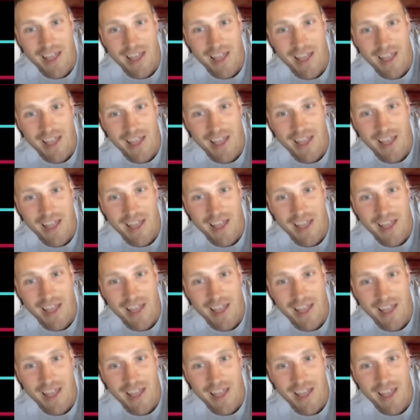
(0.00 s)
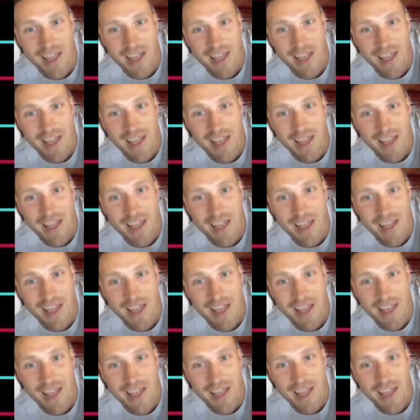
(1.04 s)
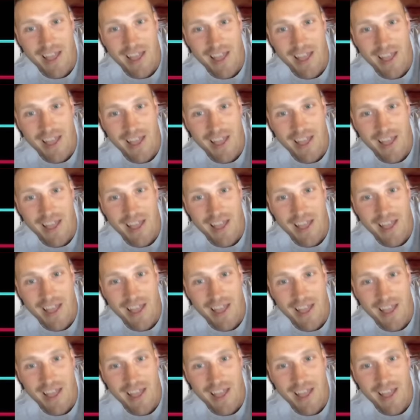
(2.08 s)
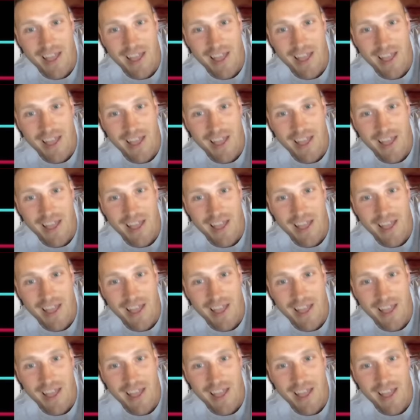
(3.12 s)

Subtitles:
The person shown says nothing.